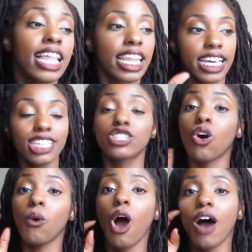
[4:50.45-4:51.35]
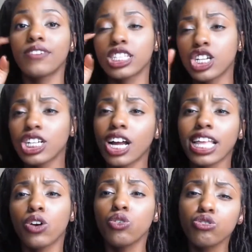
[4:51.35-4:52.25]
Like, he's going off, and the security guard
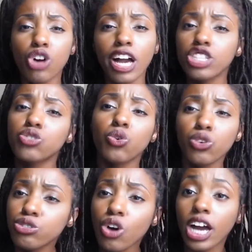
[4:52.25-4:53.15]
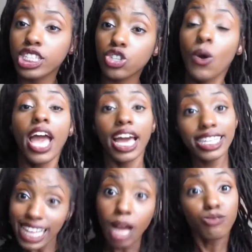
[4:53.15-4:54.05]
like, who you talking to? Who you talking to? And he's
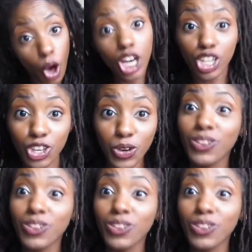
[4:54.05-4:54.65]
like, I'm talking to you.